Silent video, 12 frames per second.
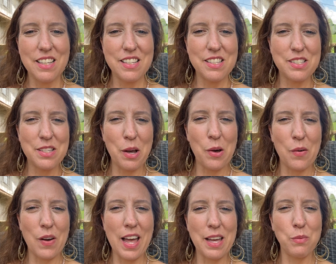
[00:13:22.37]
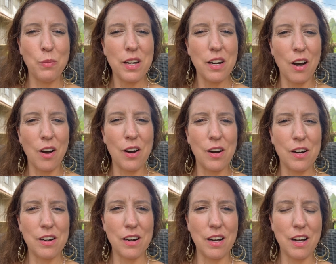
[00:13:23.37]
So, and what
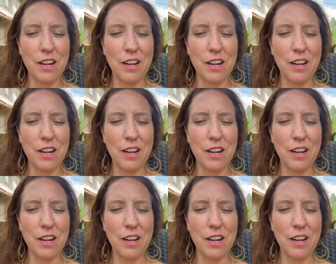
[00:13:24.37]
are